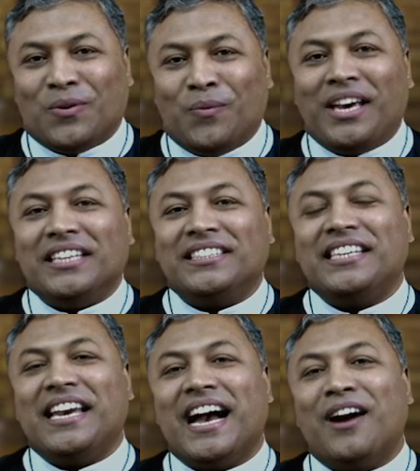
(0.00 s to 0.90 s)
we can
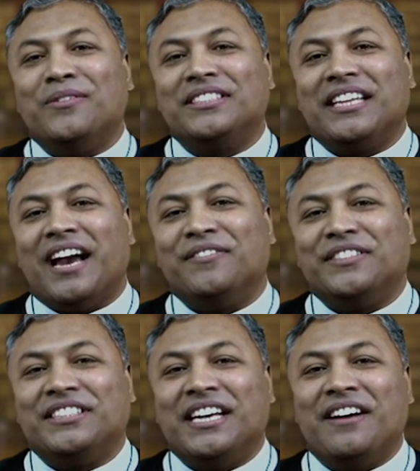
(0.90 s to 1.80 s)
see how his life
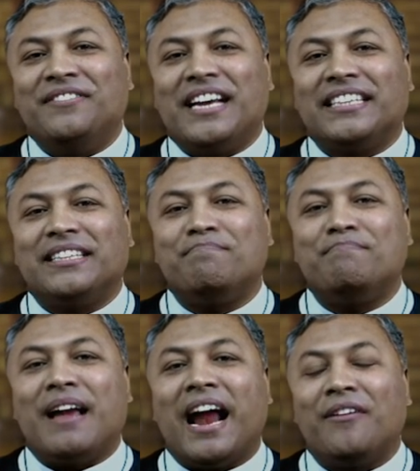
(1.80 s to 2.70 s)
served as a
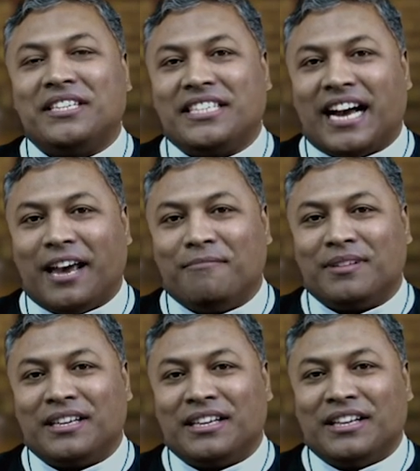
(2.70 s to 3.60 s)
paradigm
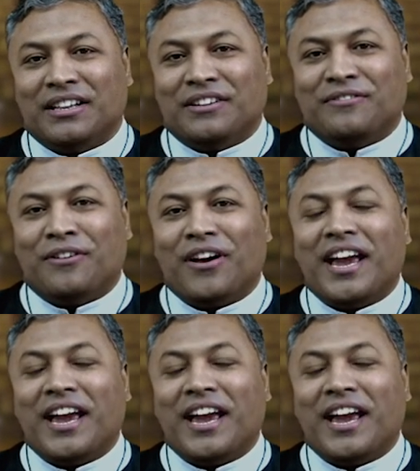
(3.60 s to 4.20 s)
for